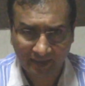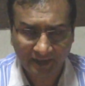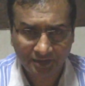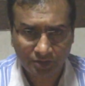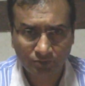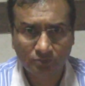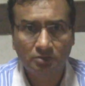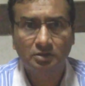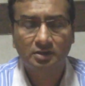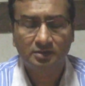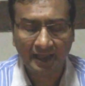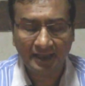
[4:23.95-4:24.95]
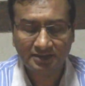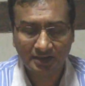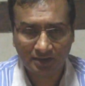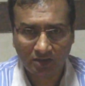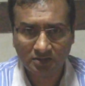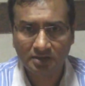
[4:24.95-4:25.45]
Thank you. Thanks a
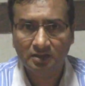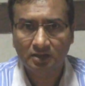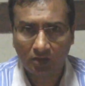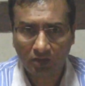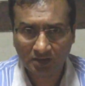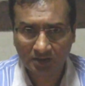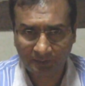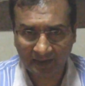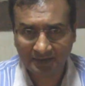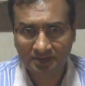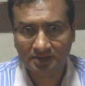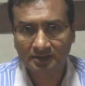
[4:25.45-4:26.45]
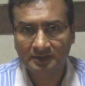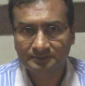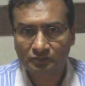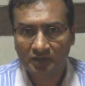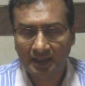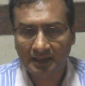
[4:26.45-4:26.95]
lot. All the best,
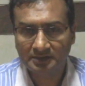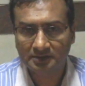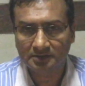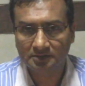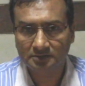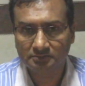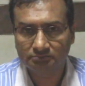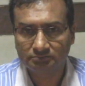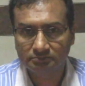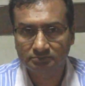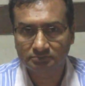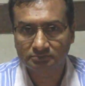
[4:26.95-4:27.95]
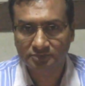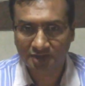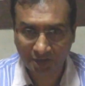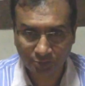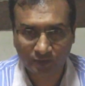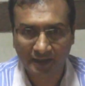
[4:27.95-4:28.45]
and see you